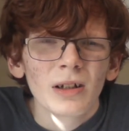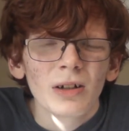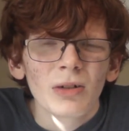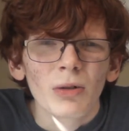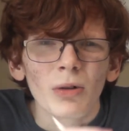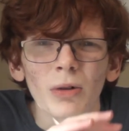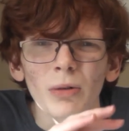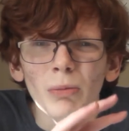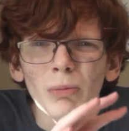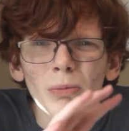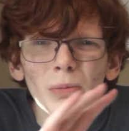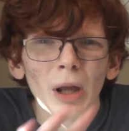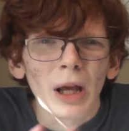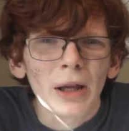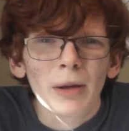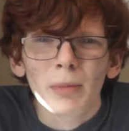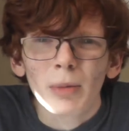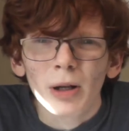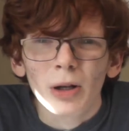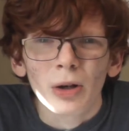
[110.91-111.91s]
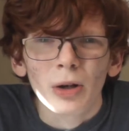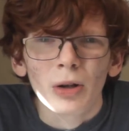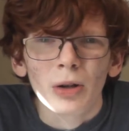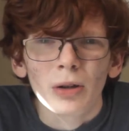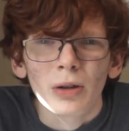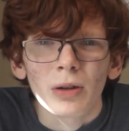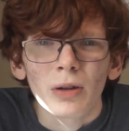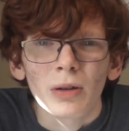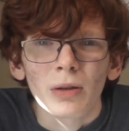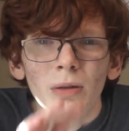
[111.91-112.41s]
or like my
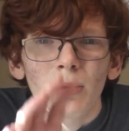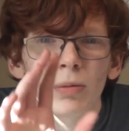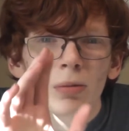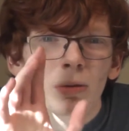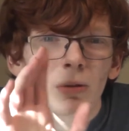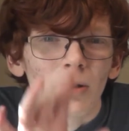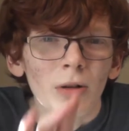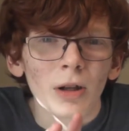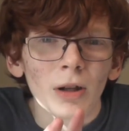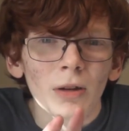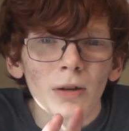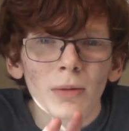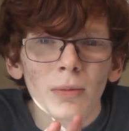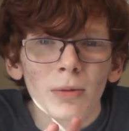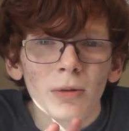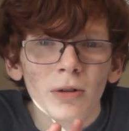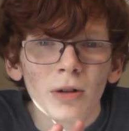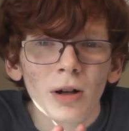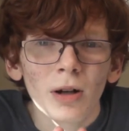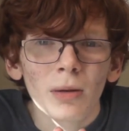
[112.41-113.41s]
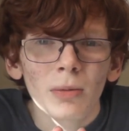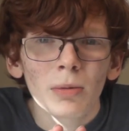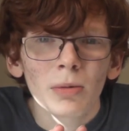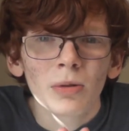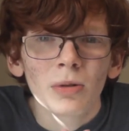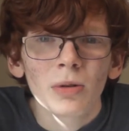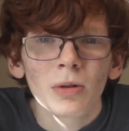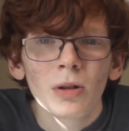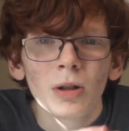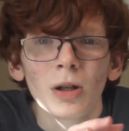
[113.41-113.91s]
content, they're not
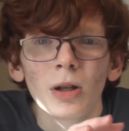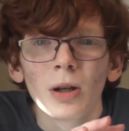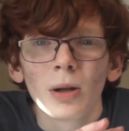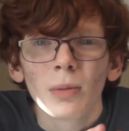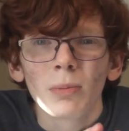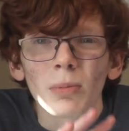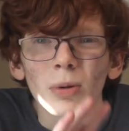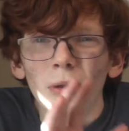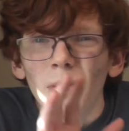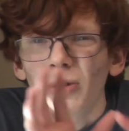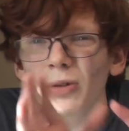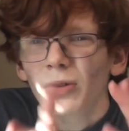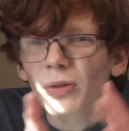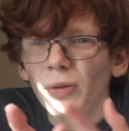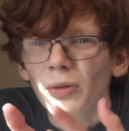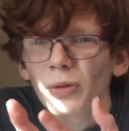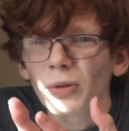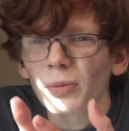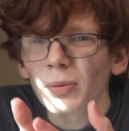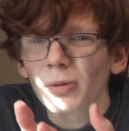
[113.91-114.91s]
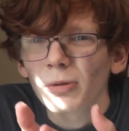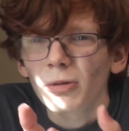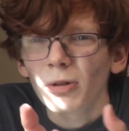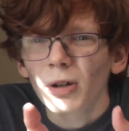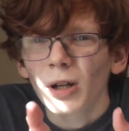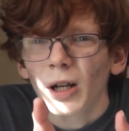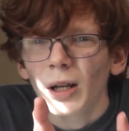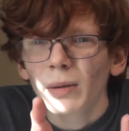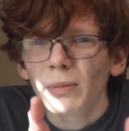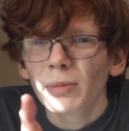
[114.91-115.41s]
subscribers. But they're still
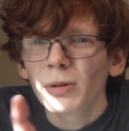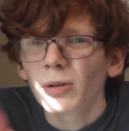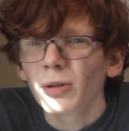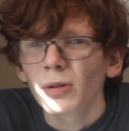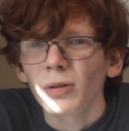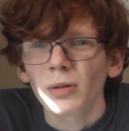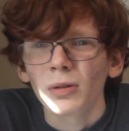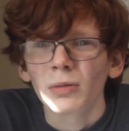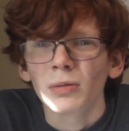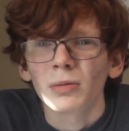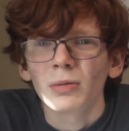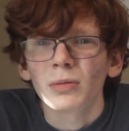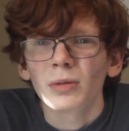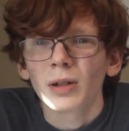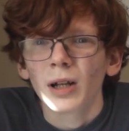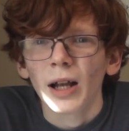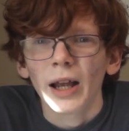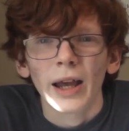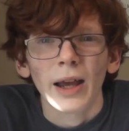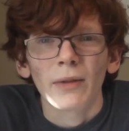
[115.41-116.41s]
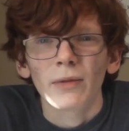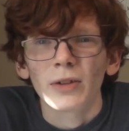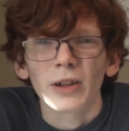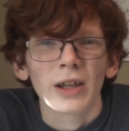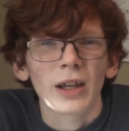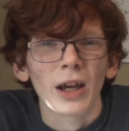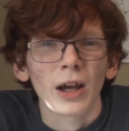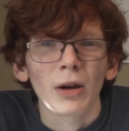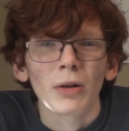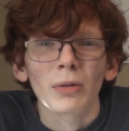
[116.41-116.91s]
subscribed, so I have to
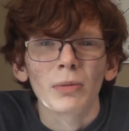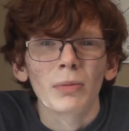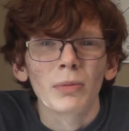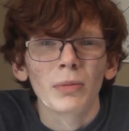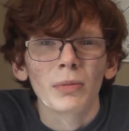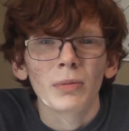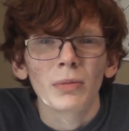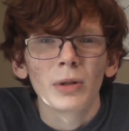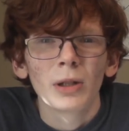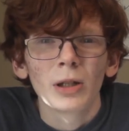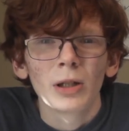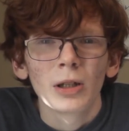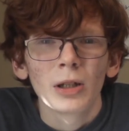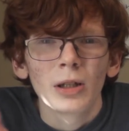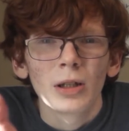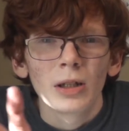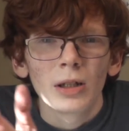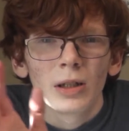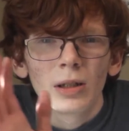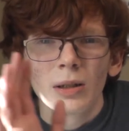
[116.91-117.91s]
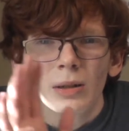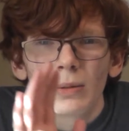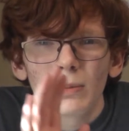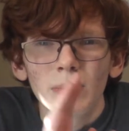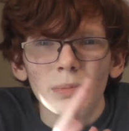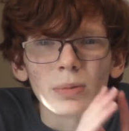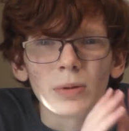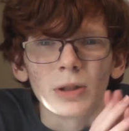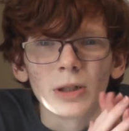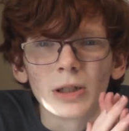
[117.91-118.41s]
count them.
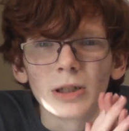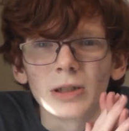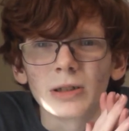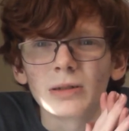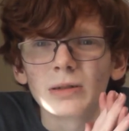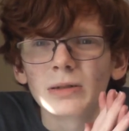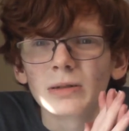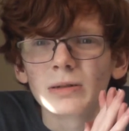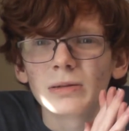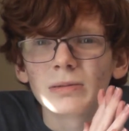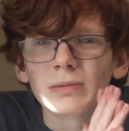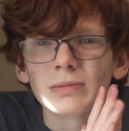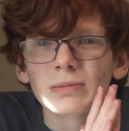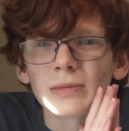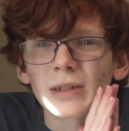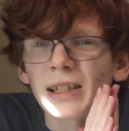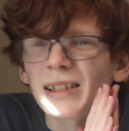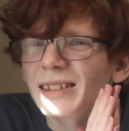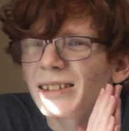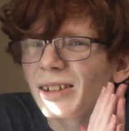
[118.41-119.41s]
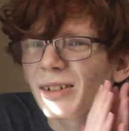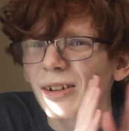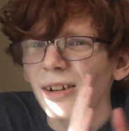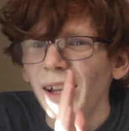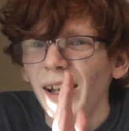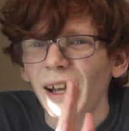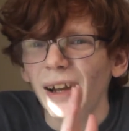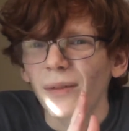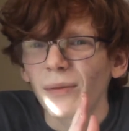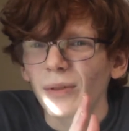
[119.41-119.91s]
But that's all
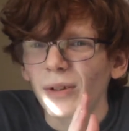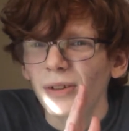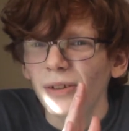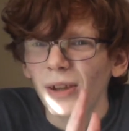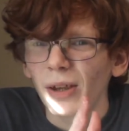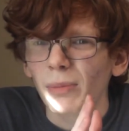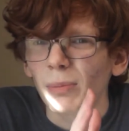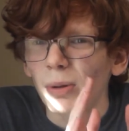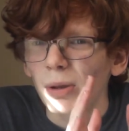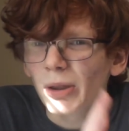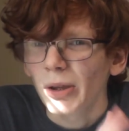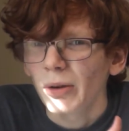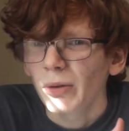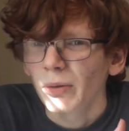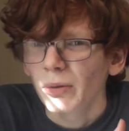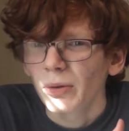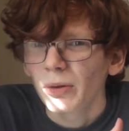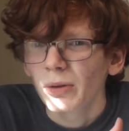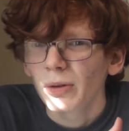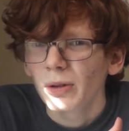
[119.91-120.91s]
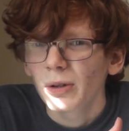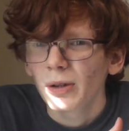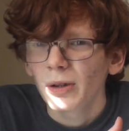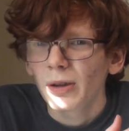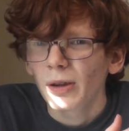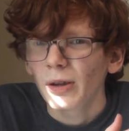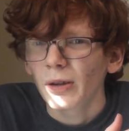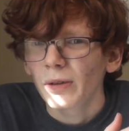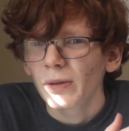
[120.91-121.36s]
I have to say about those, the